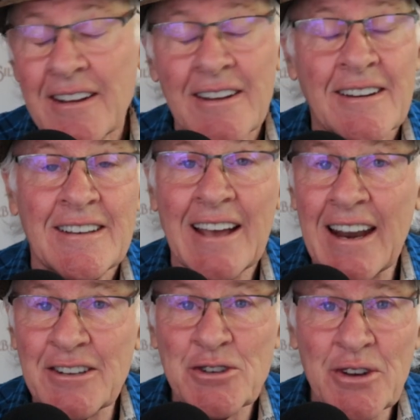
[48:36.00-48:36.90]
You got
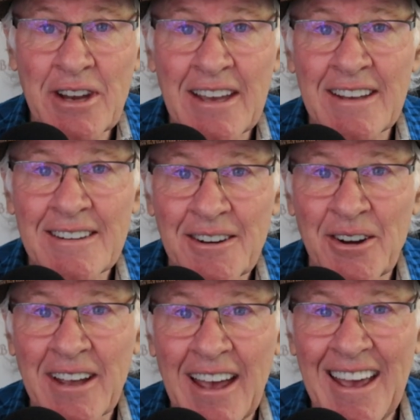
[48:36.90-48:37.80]
to tune in,
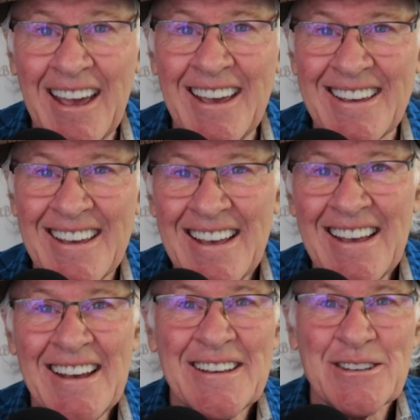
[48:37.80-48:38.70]
okay?
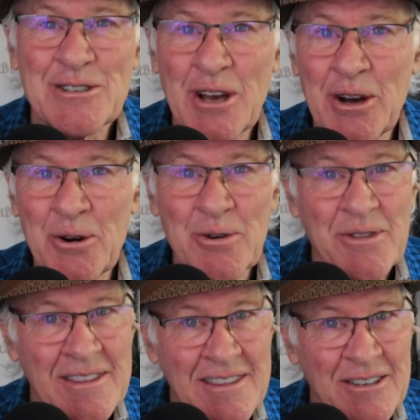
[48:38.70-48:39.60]

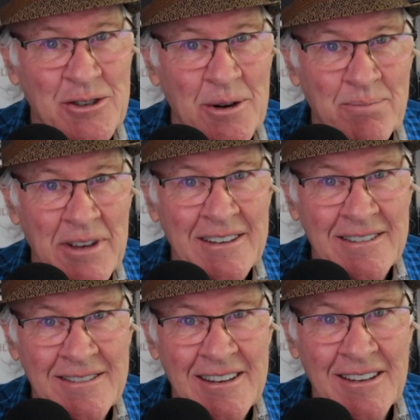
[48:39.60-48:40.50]
So these are
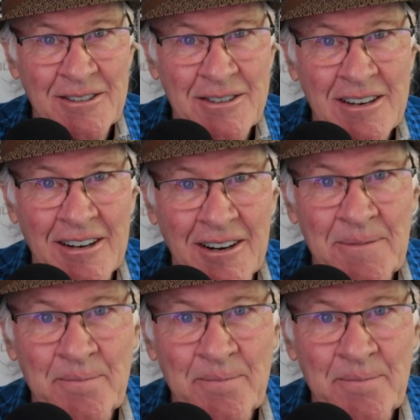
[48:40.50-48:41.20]
big deals here.